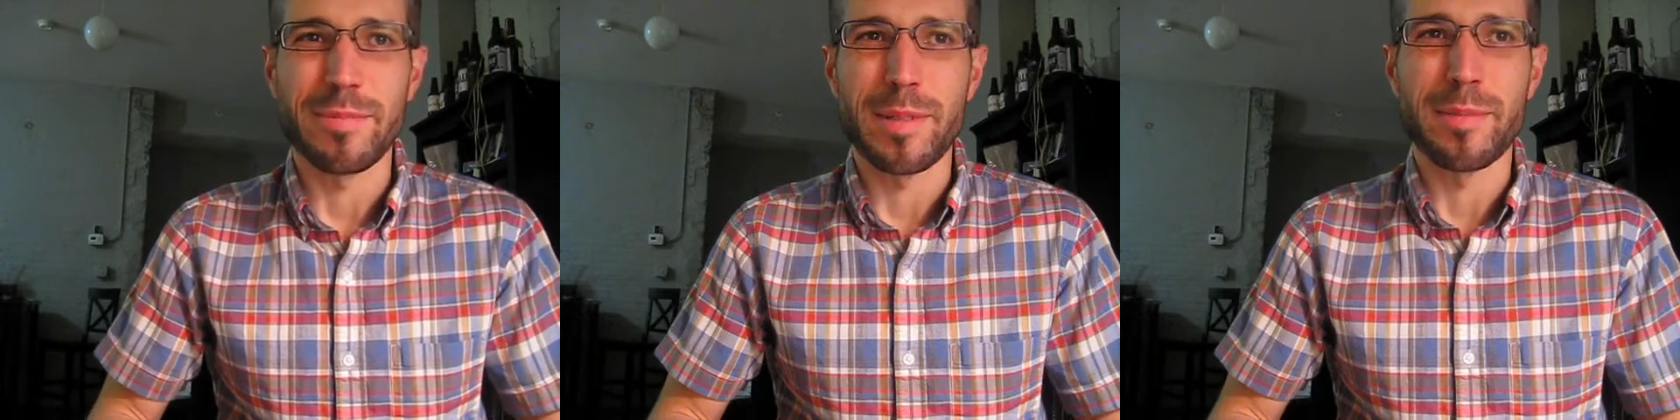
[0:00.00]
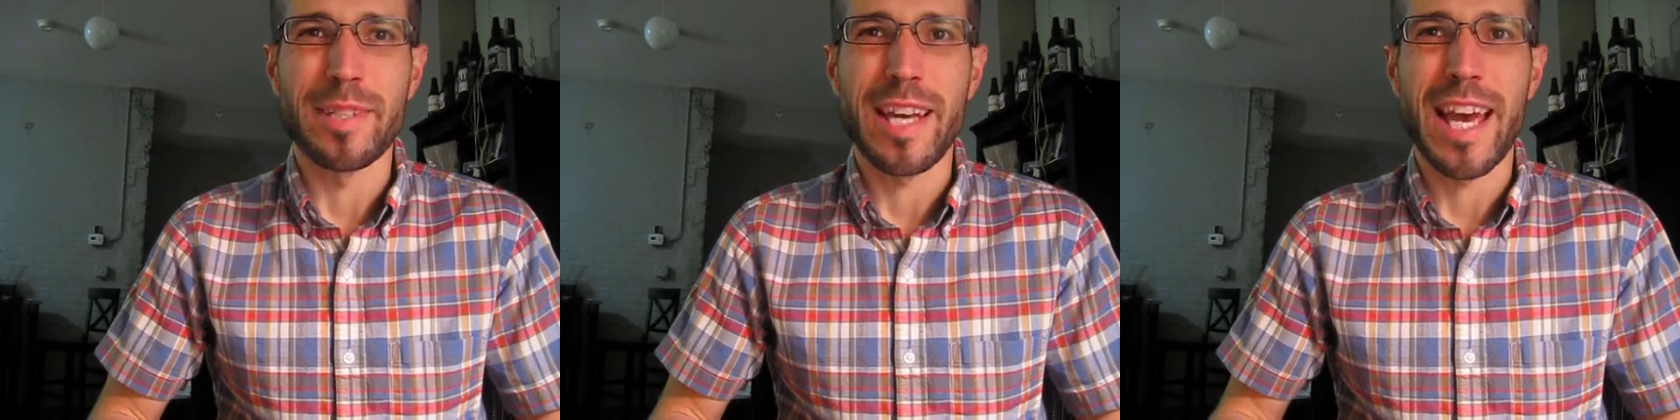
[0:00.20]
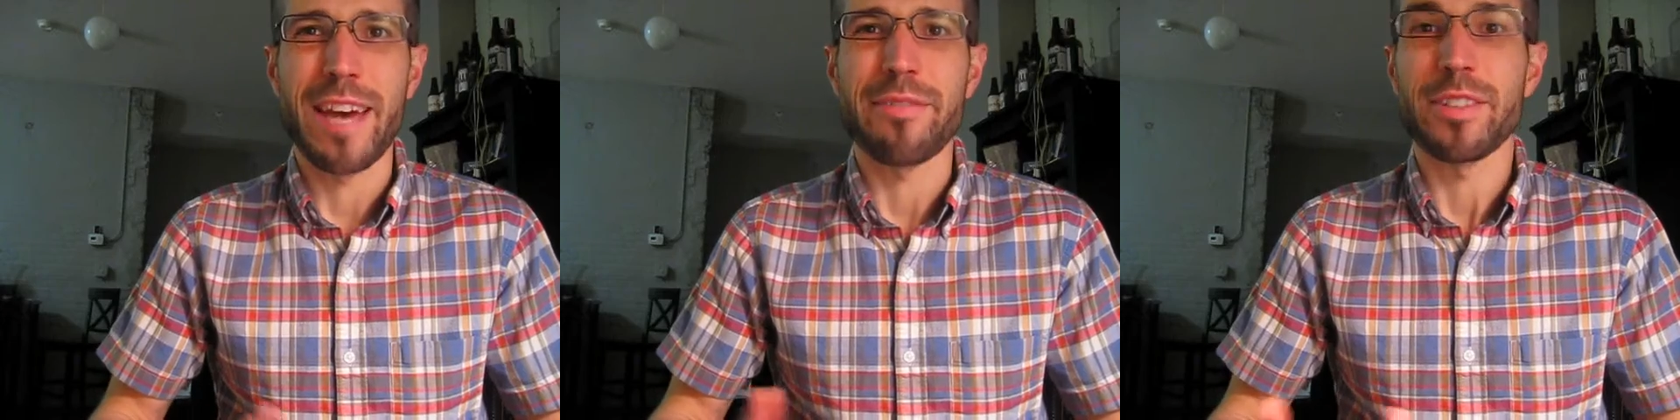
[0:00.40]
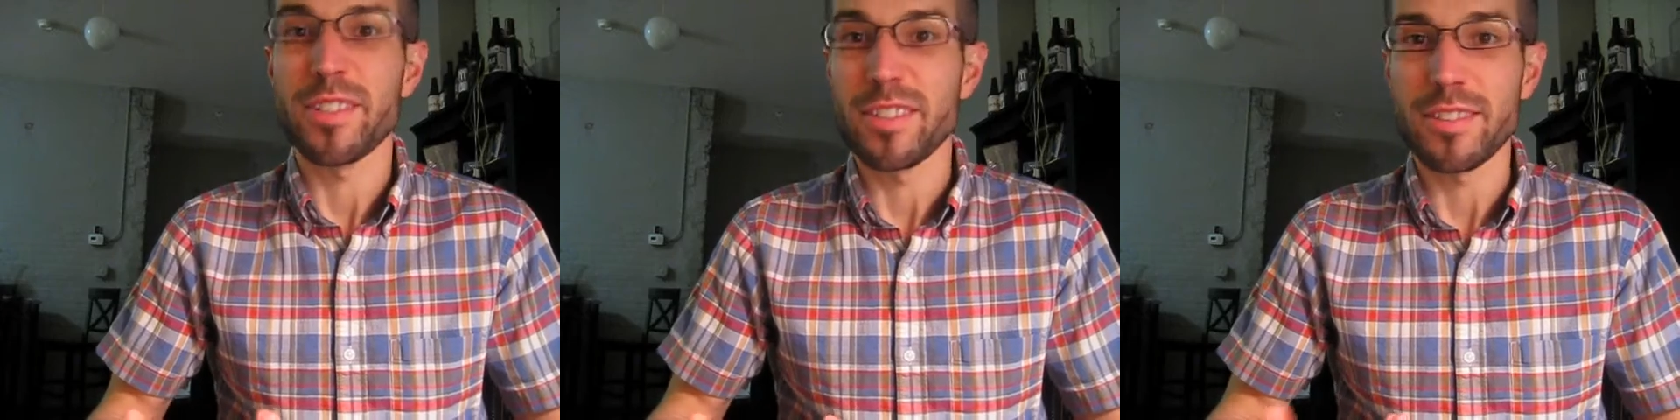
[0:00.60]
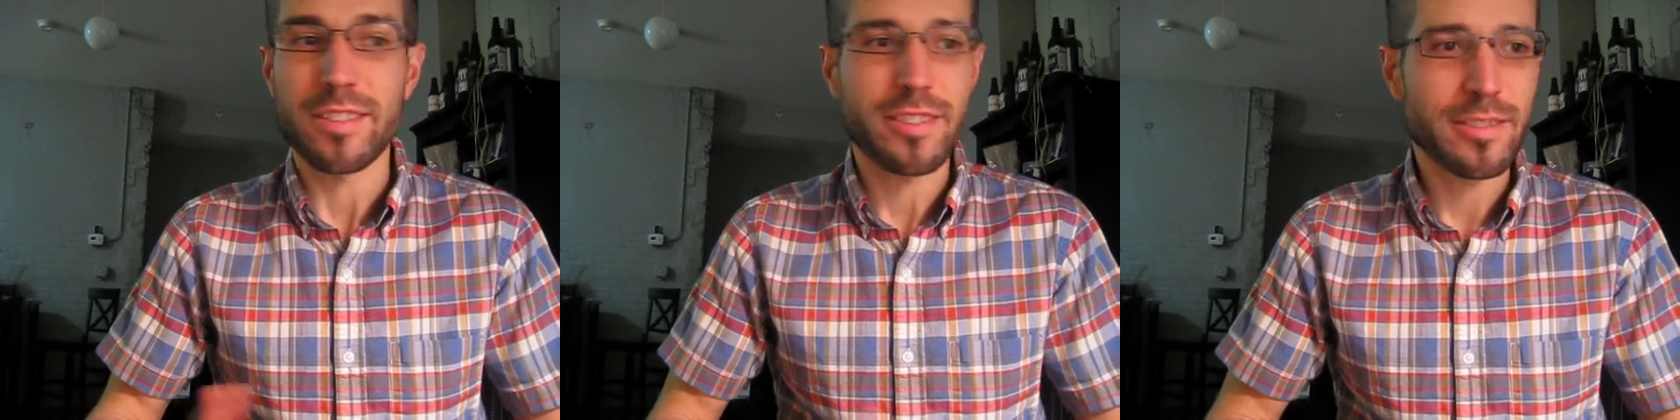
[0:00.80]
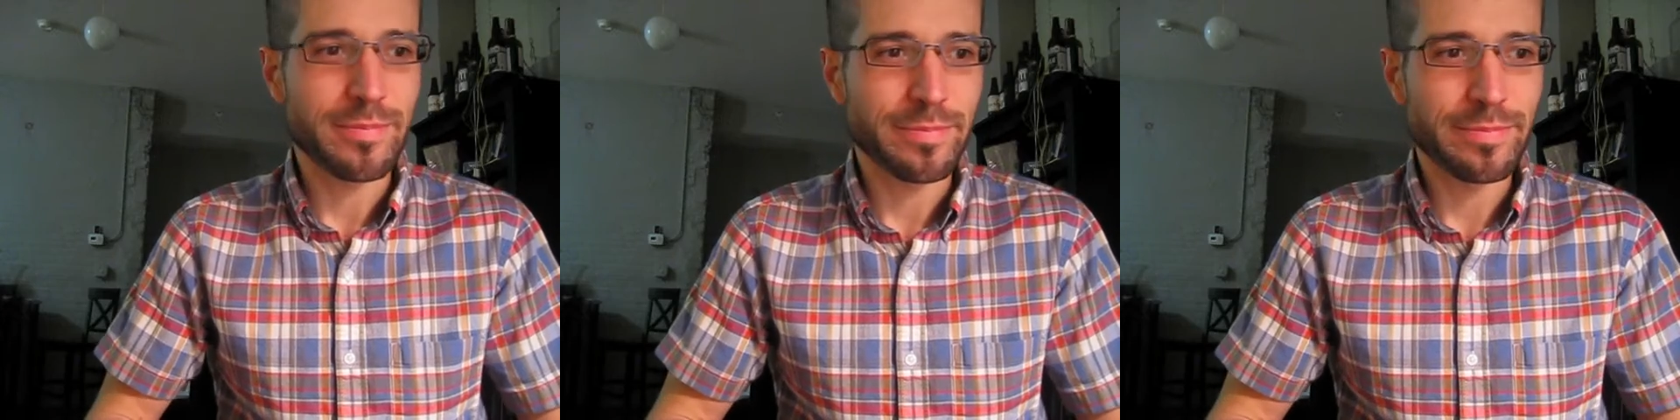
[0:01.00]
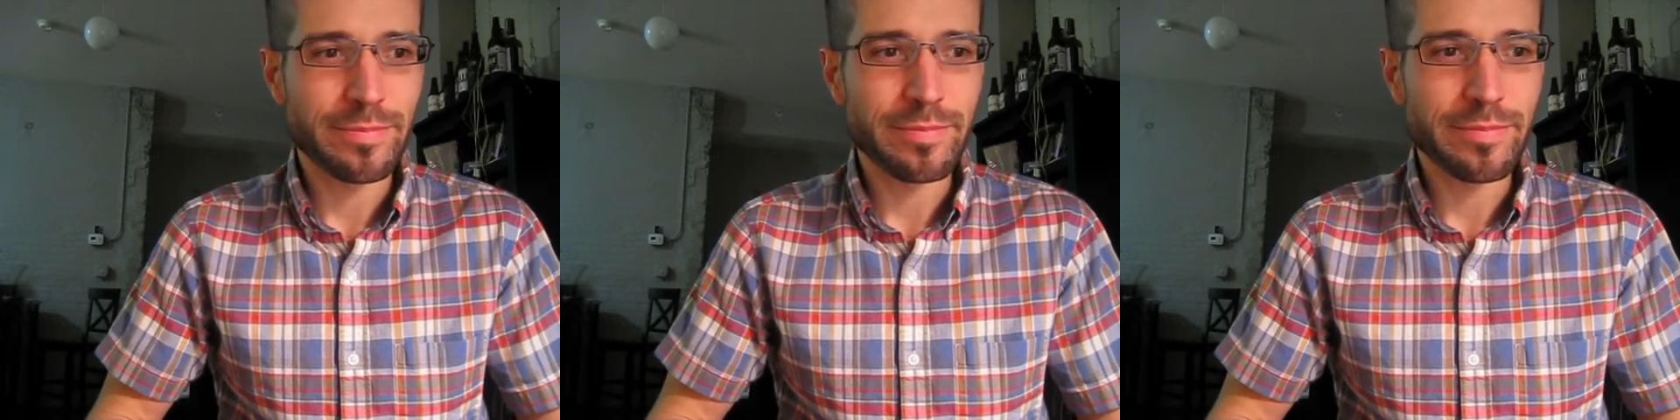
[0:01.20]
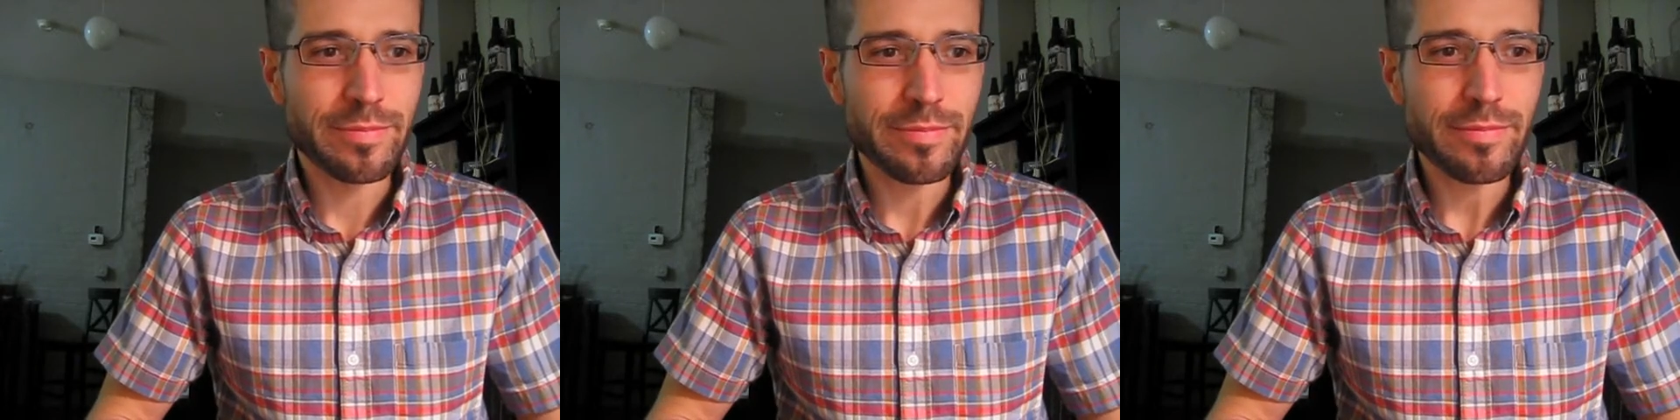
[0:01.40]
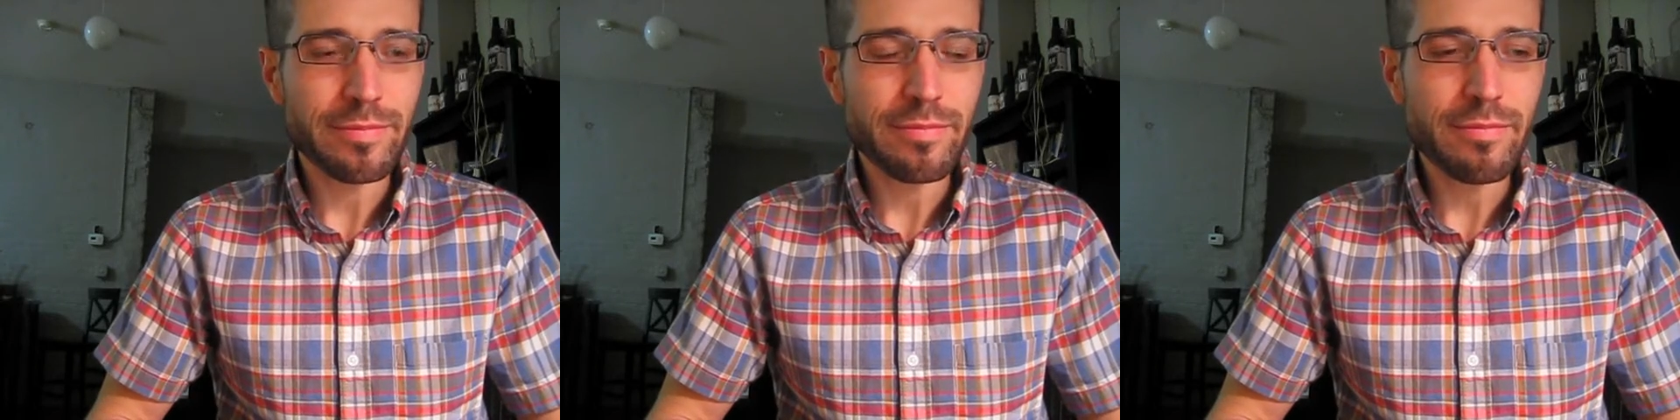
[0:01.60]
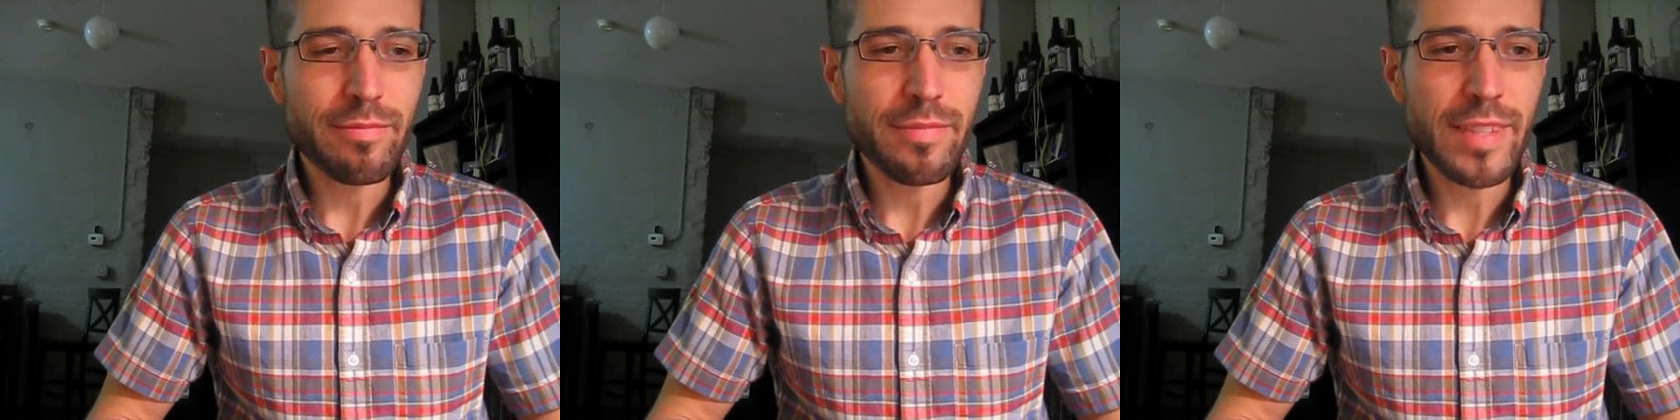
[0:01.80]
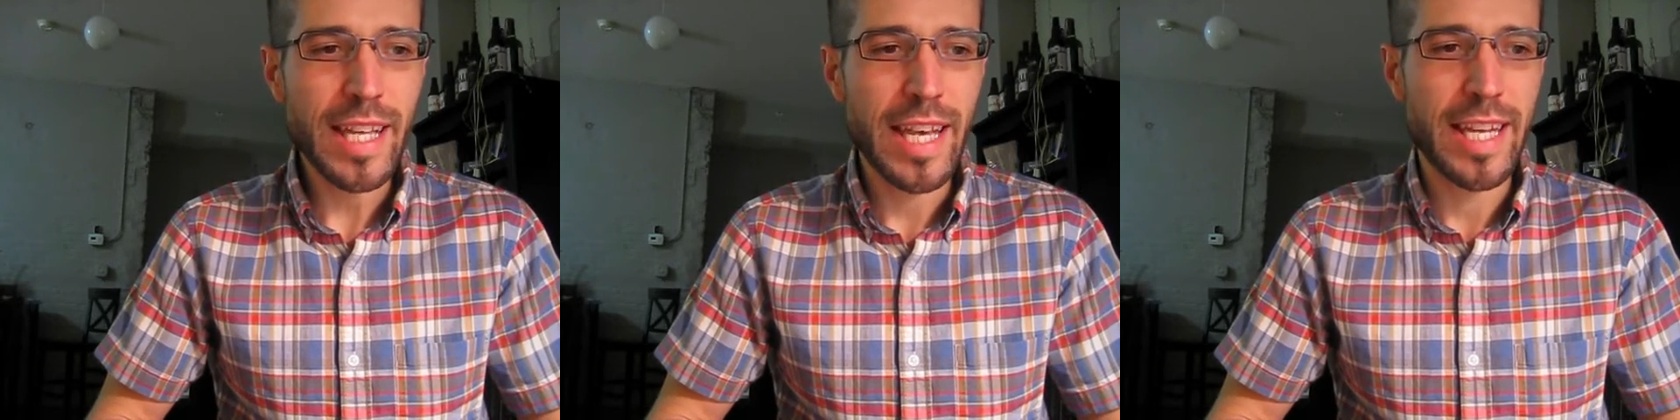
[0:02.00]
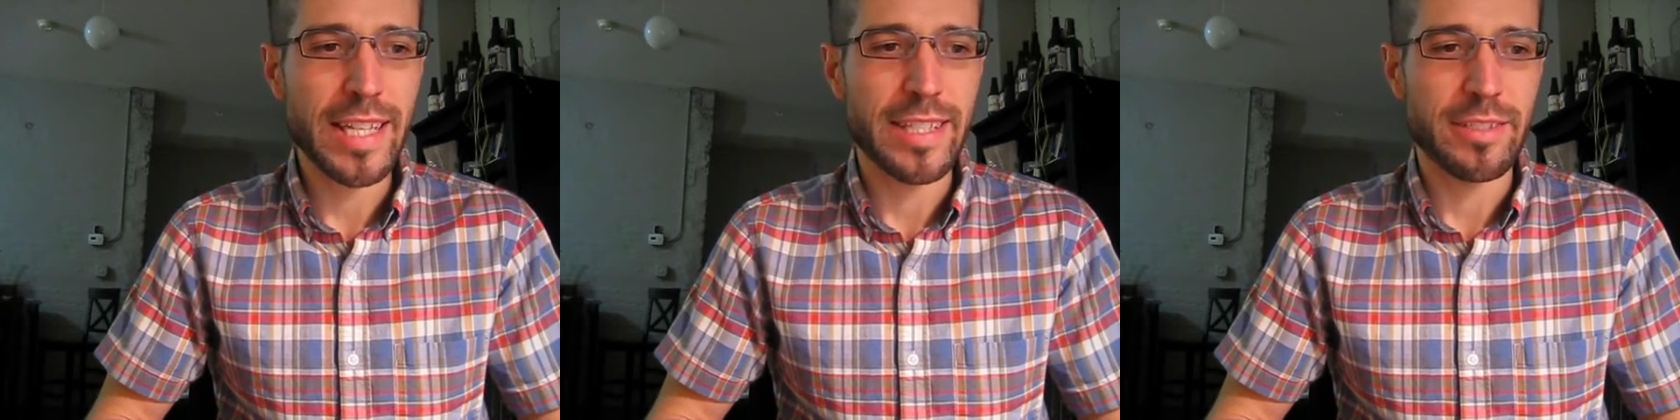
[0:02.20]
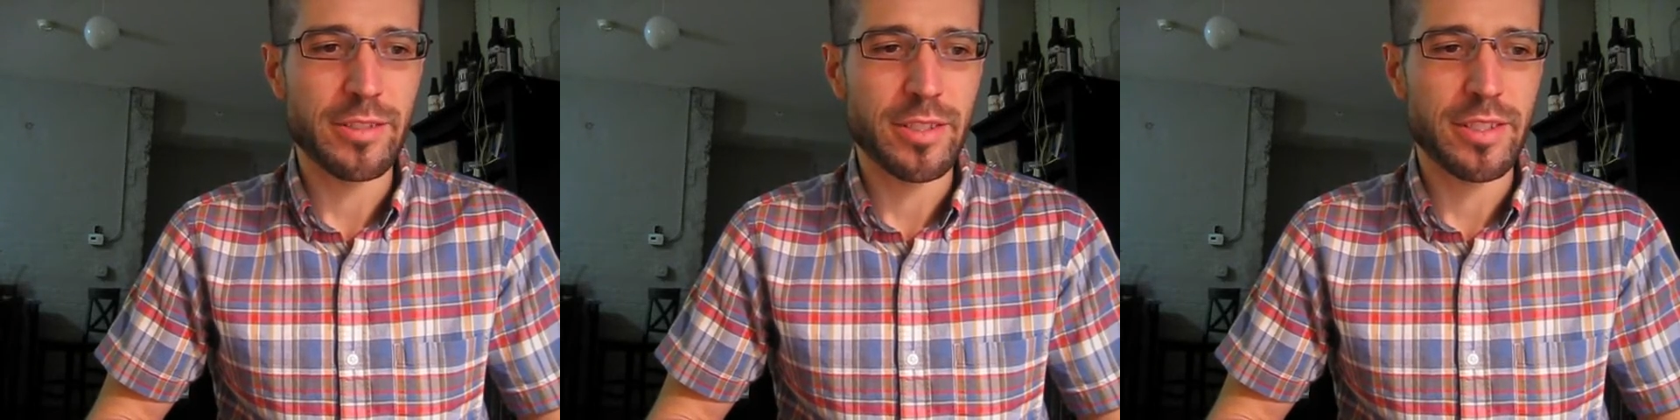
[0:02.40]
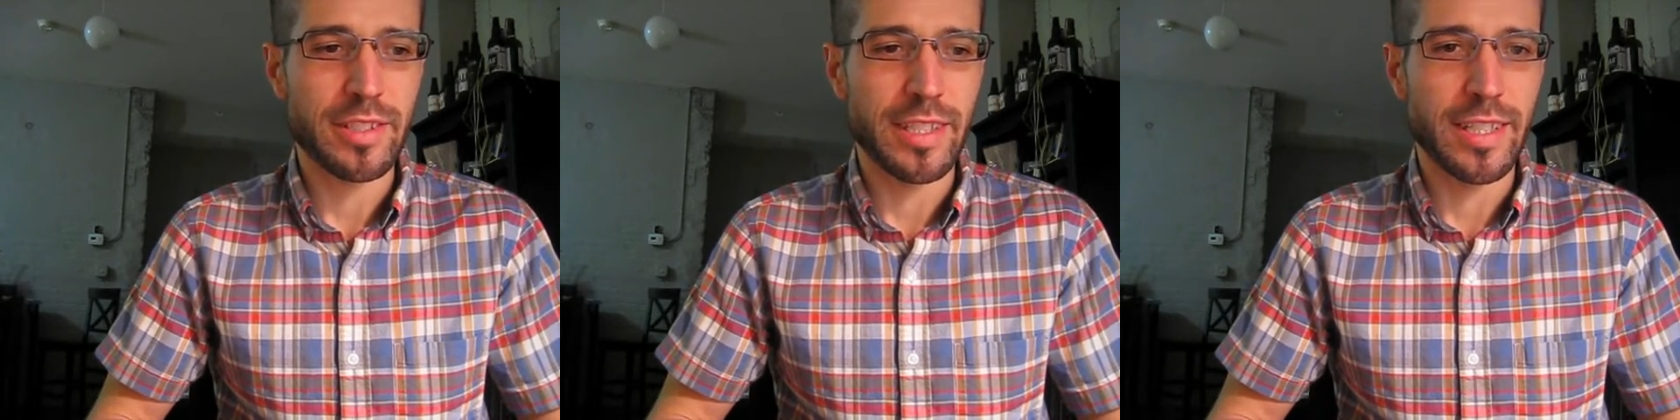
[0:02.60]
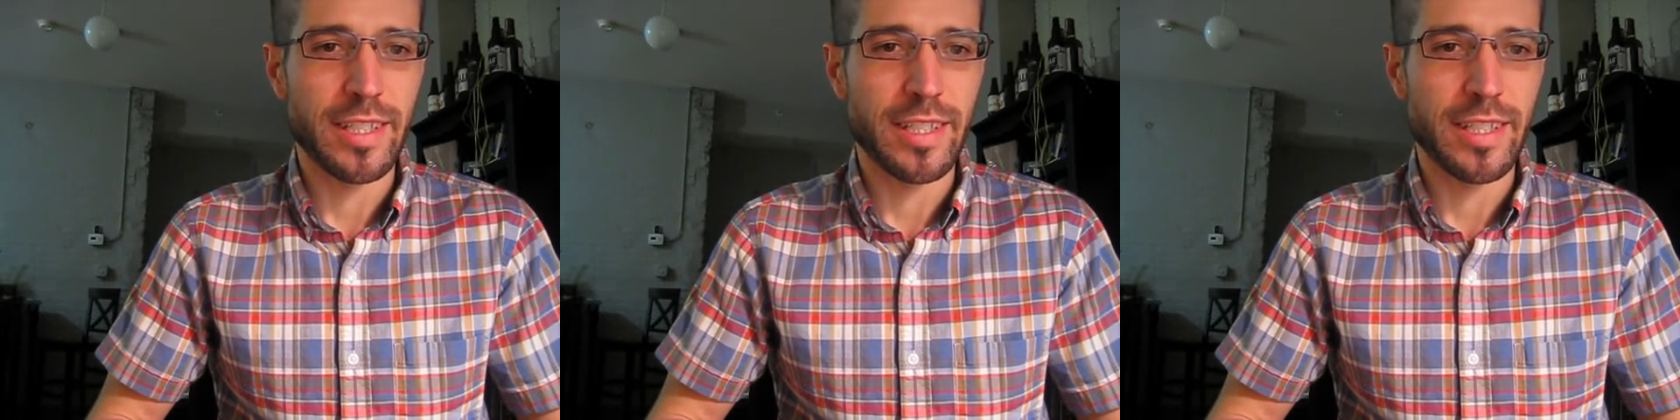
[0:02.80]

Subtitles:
maybe half a hertz, and it just